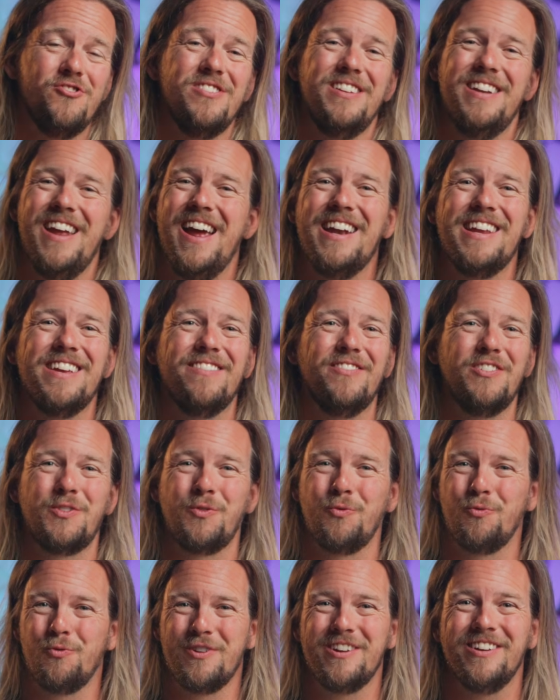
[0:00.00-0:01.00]
than any of us
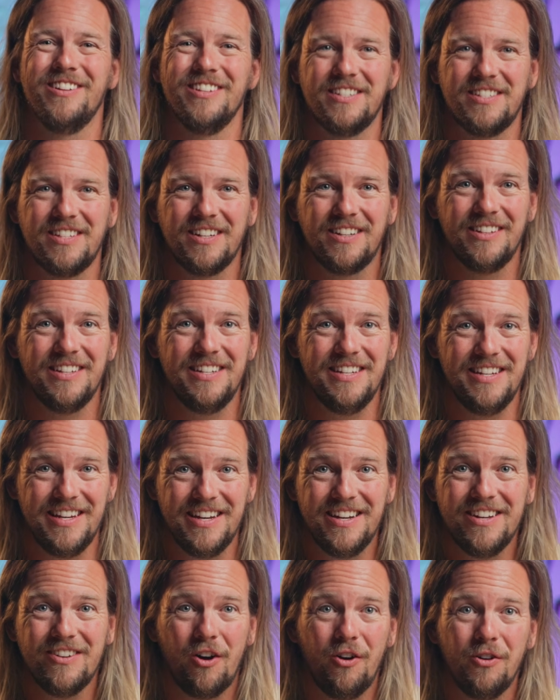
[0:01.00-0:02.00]
realistically
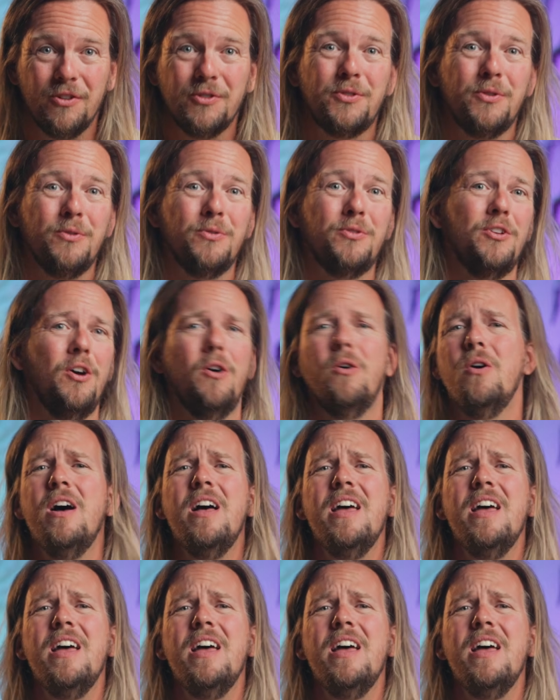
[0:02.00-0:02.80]
need also, so